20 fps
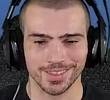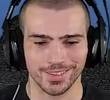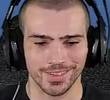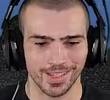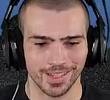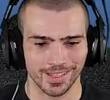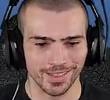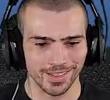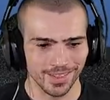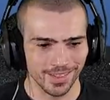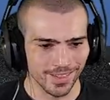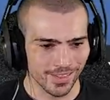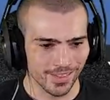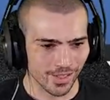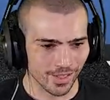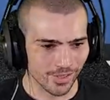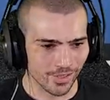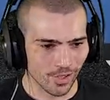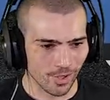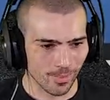okay,
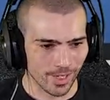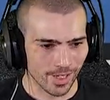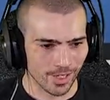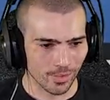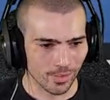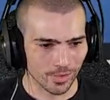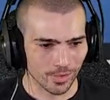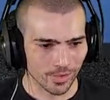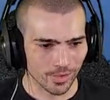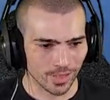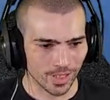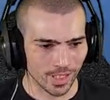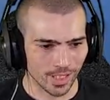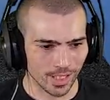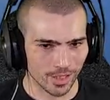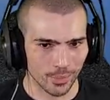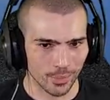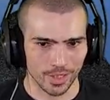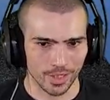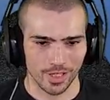so let's go back over uh,
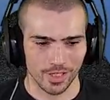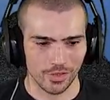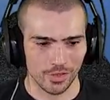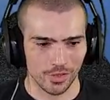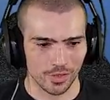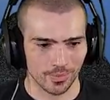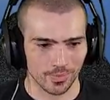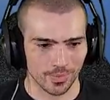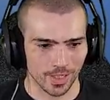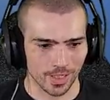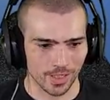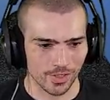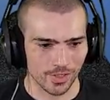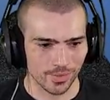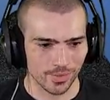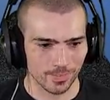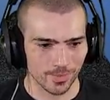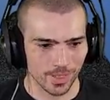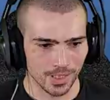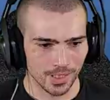quick things you can fix
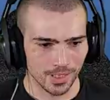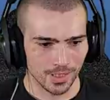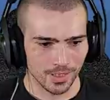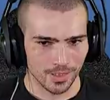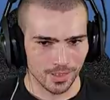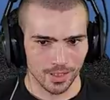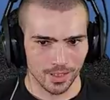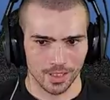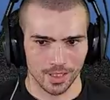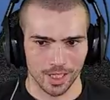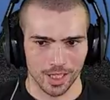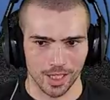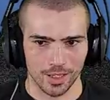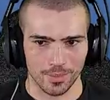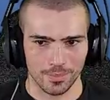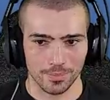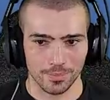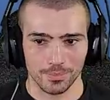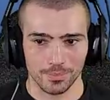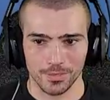
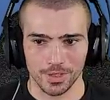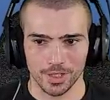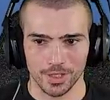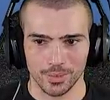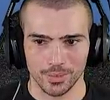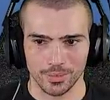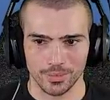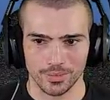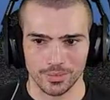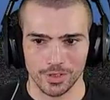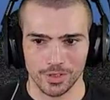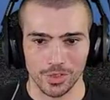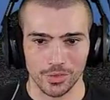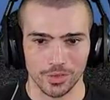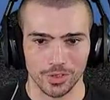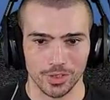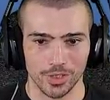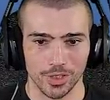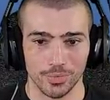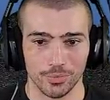um, you know,
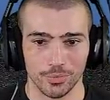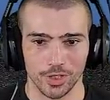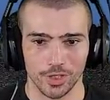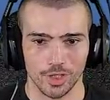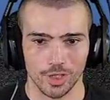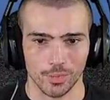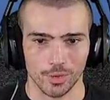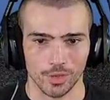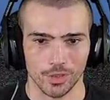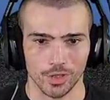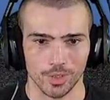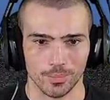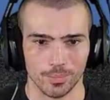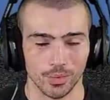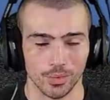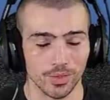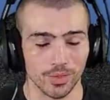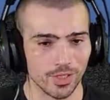you're looking for the double guard pull.